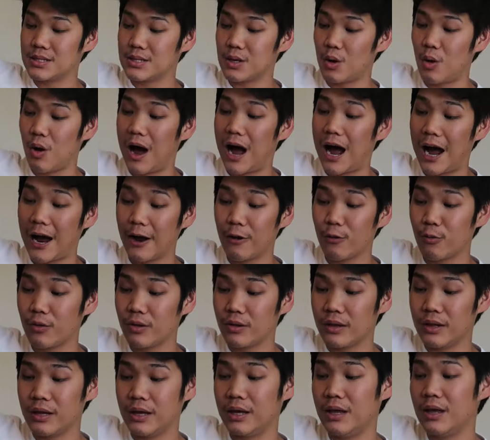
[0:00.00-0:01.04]
so I
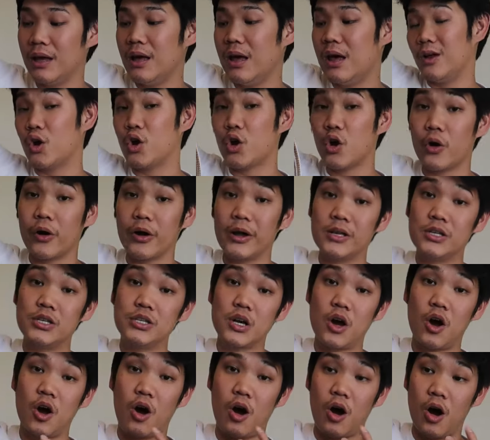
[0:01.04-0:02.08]
really
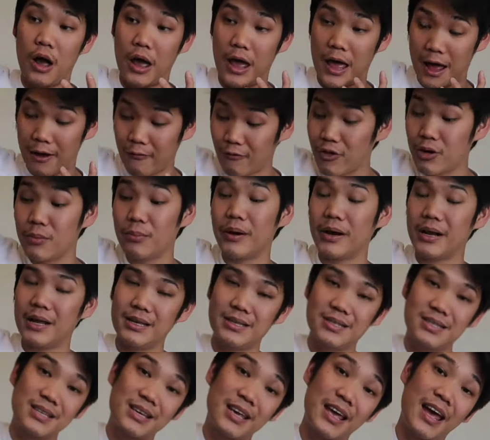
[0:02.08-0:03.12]
encourage
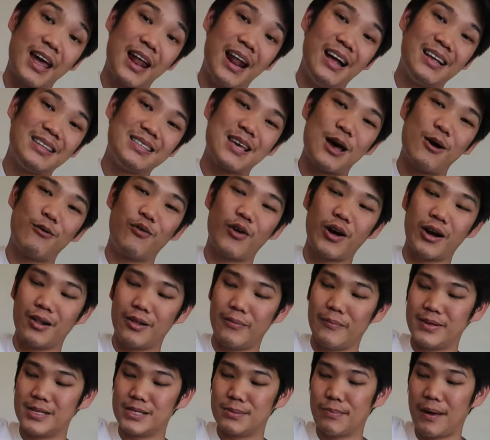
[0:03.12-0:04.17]
everybody to get a Telfar
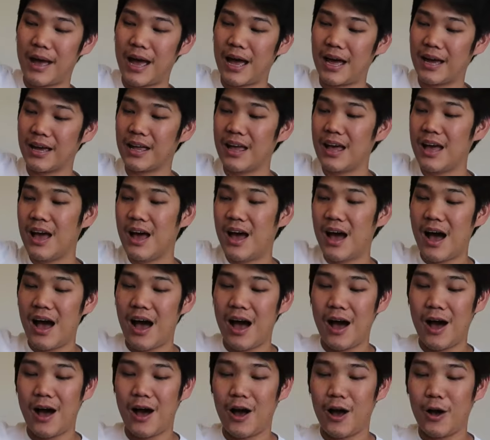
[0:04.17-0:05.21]
Clemens bag
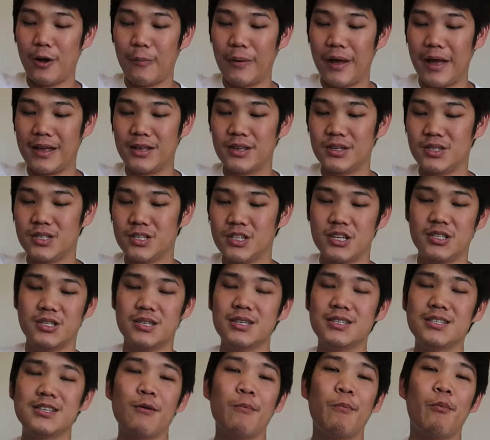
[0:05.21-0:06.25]
and just
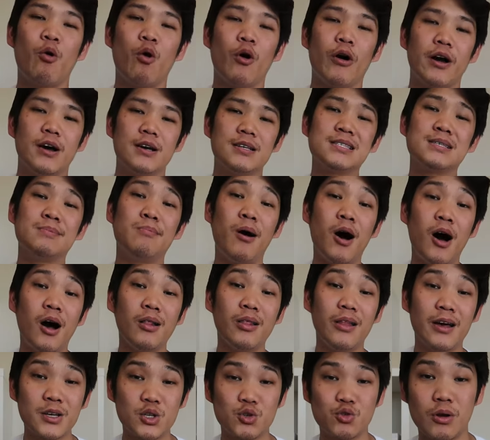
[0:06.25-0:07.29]
to support a small
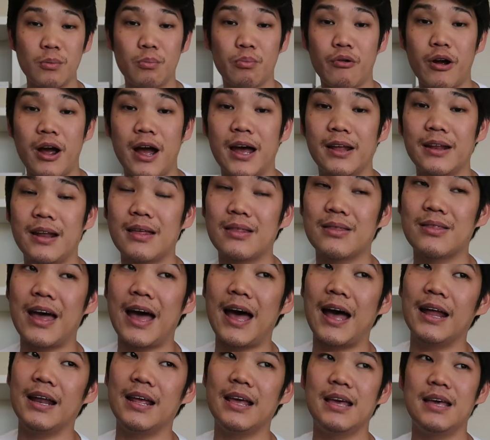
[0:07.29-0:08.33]
luxury brand
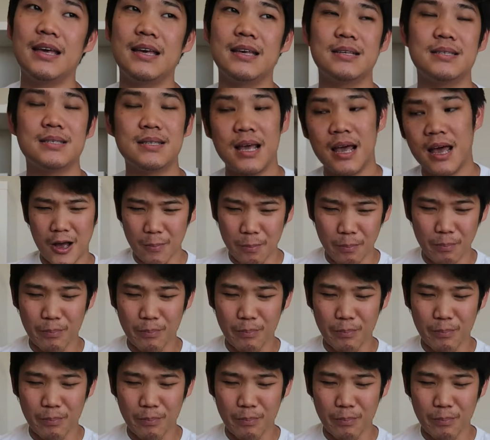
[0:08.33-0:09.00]
that is